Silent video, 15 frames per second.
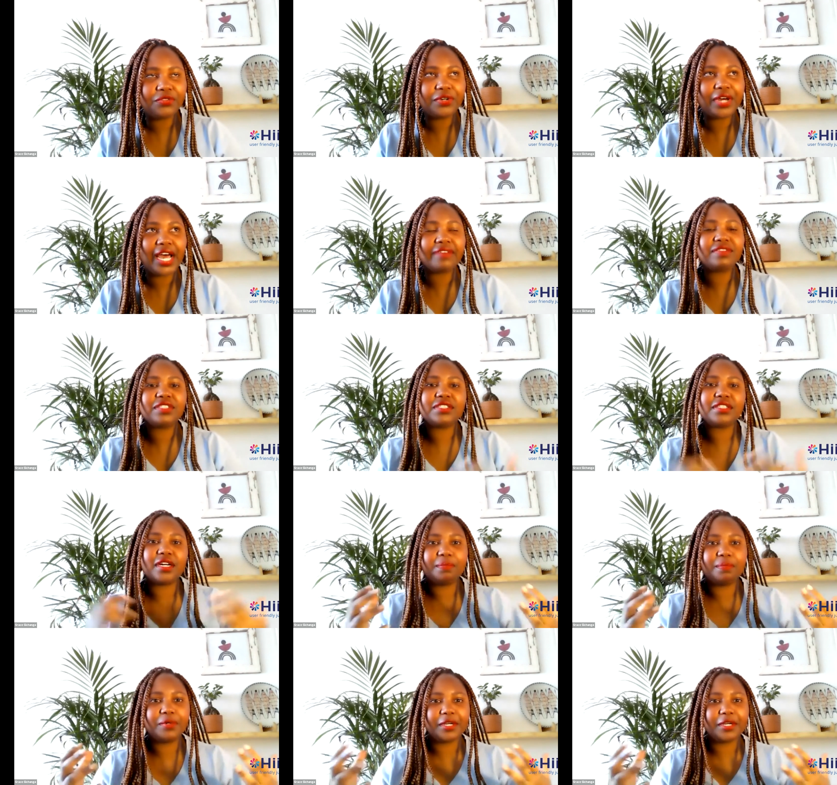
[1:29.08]
you have to
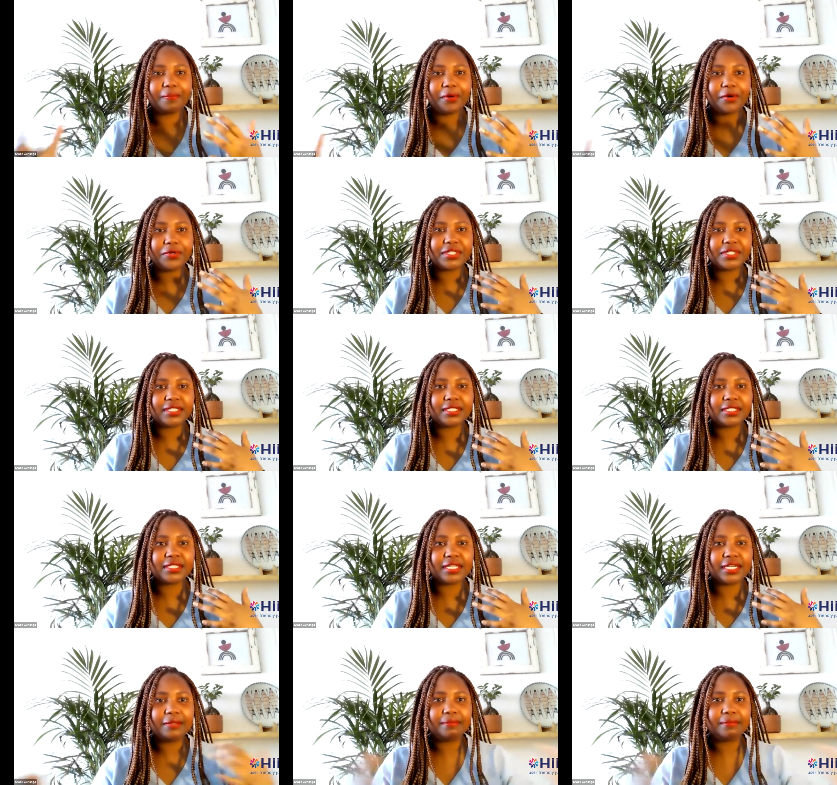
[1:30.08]
start putting
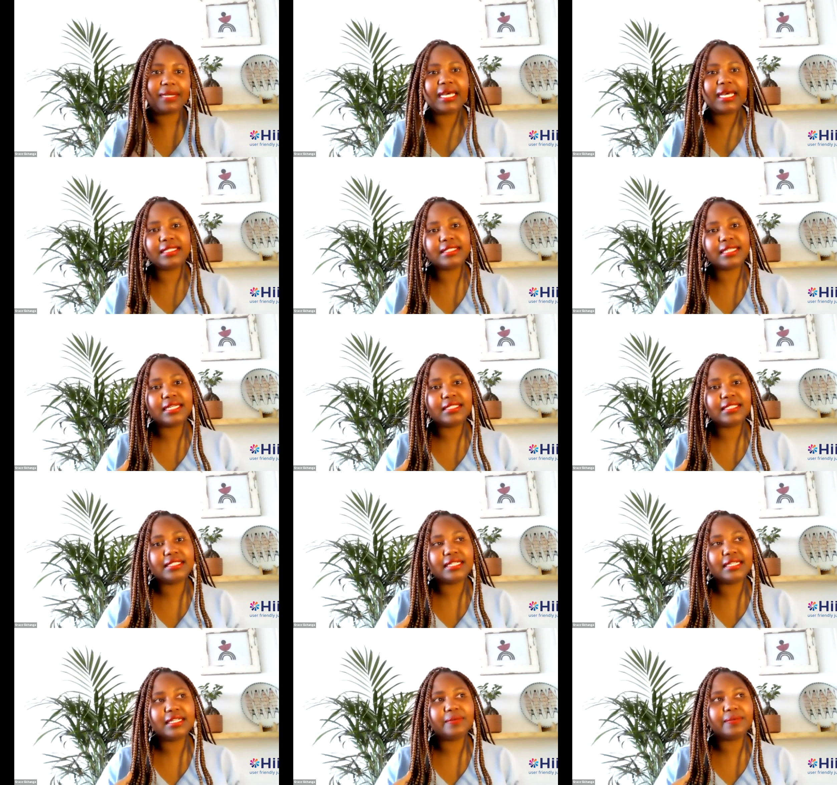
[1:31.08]
processes in place and
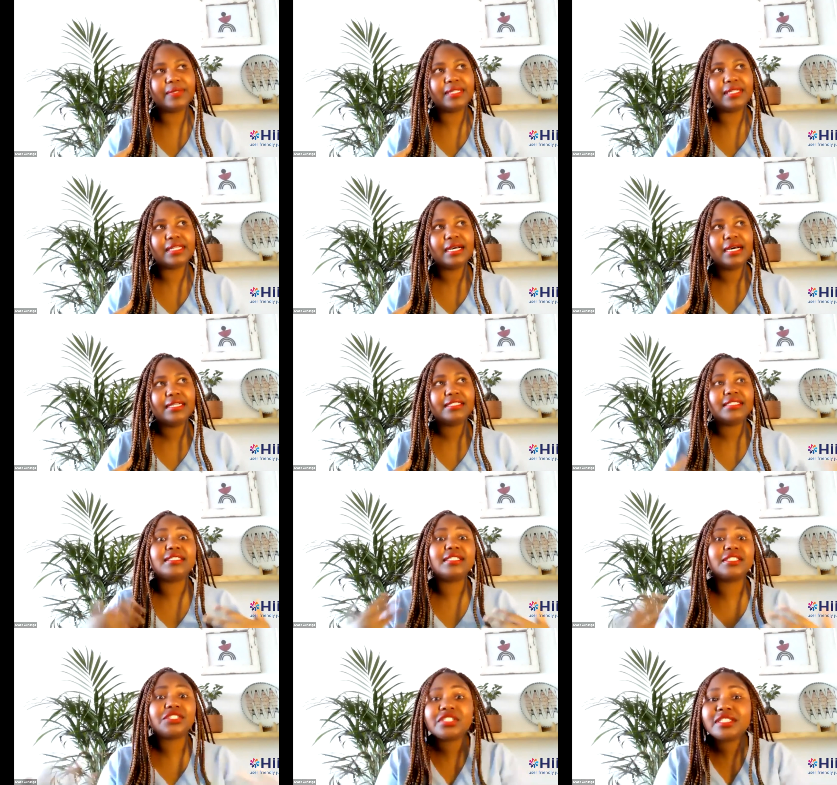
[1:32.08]
dealing with
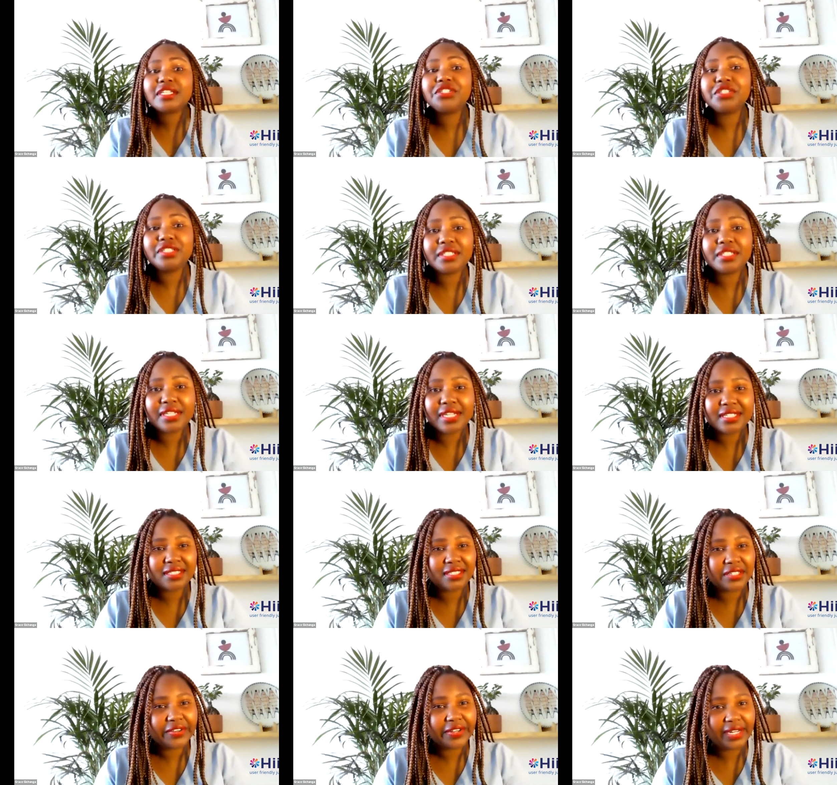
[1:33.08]
decisions that you didn't
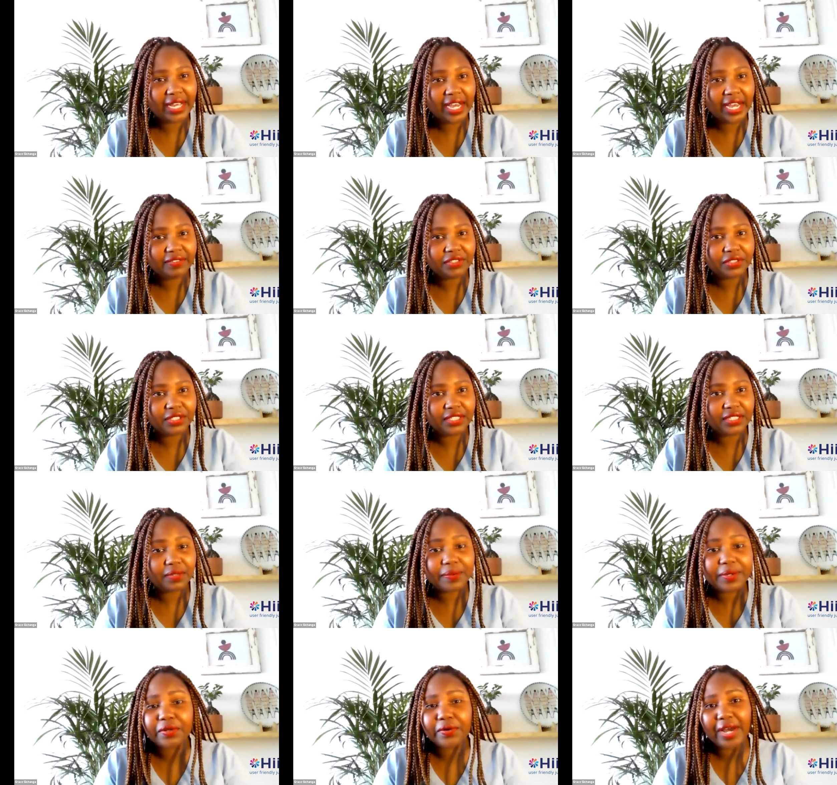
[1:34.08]
necessarily have to
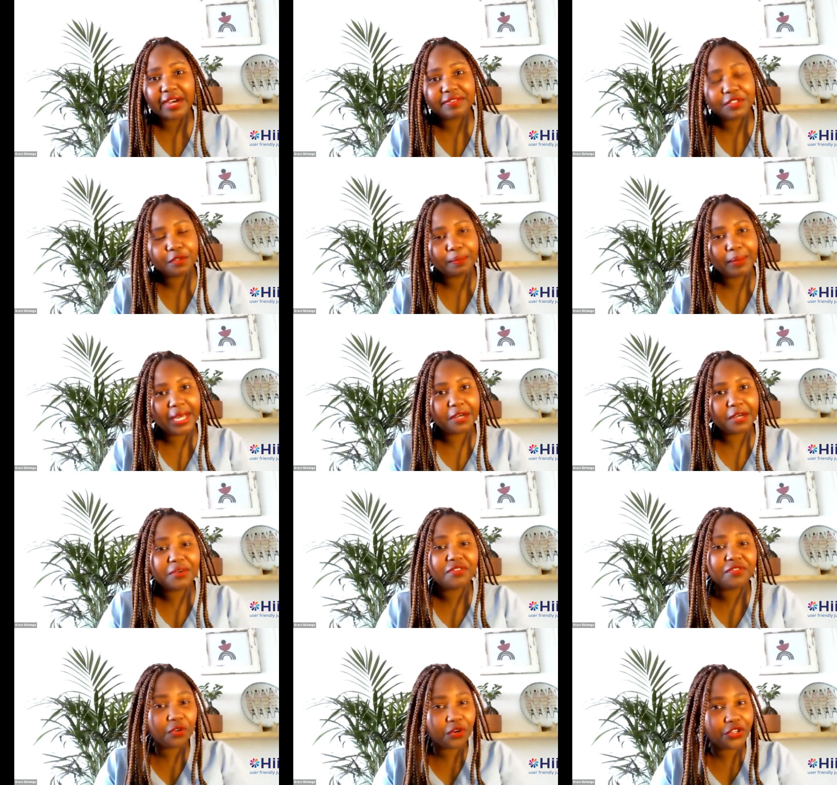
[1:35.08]
deal with or have to make
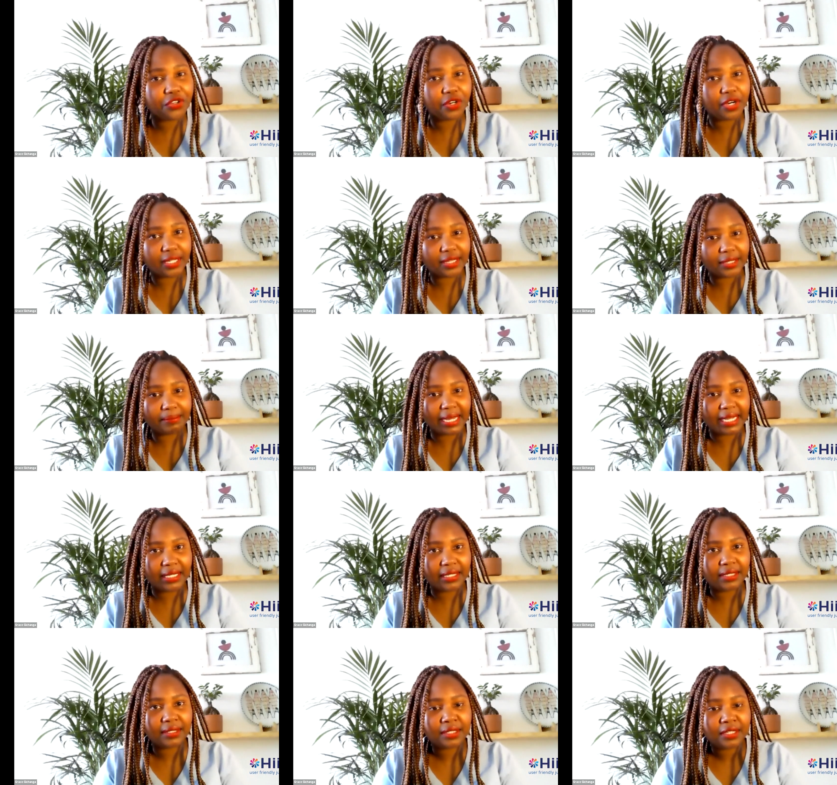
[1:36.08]
before you got the
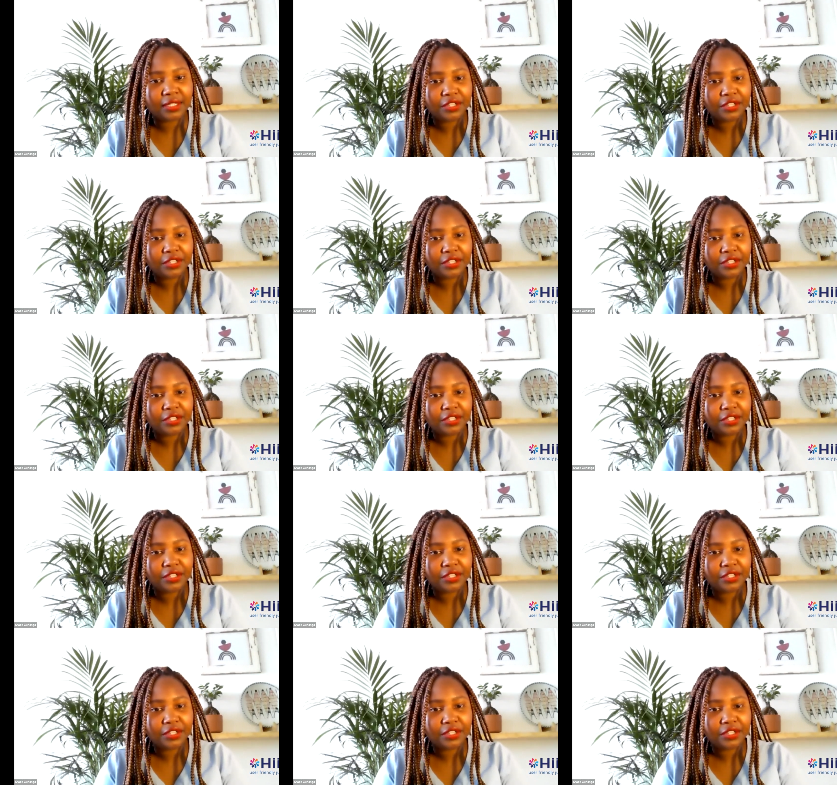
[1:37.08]
money.